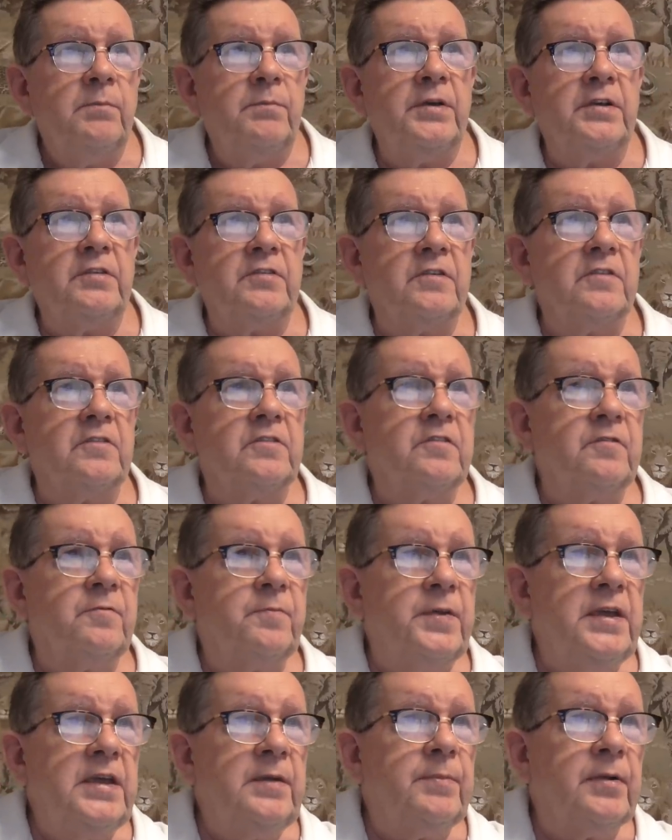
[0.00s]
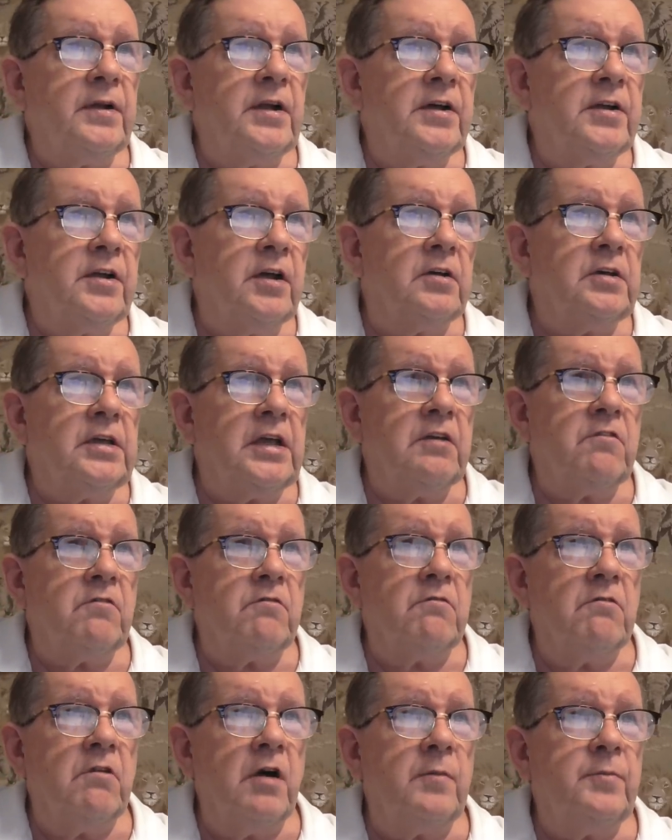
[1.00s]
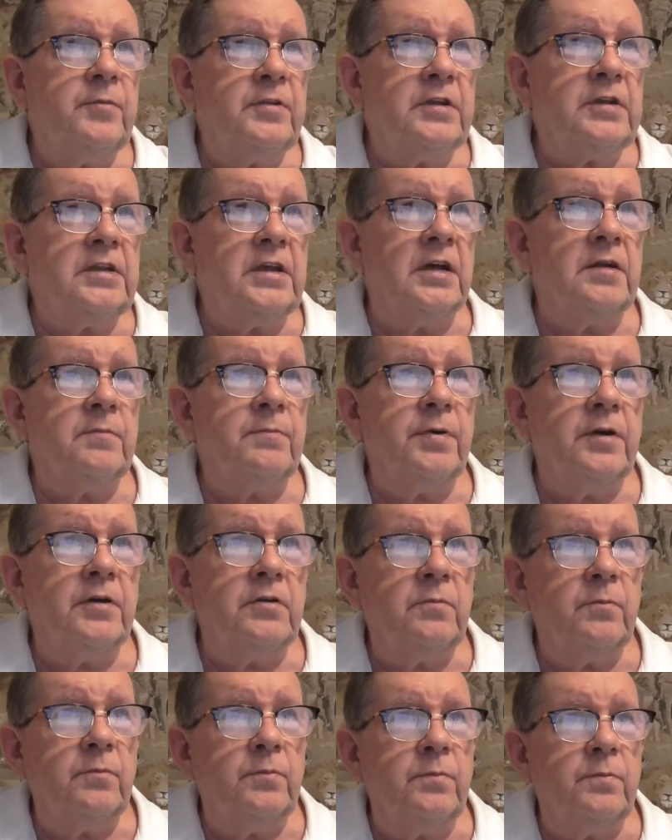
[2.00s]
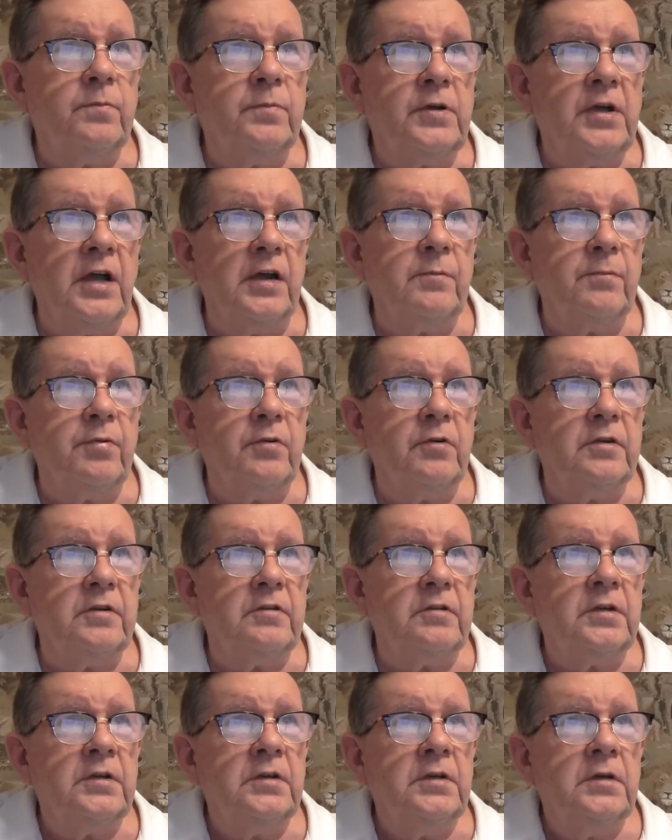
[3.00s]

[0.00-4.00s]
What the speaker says: Business of people I know get robbed at gunpoint.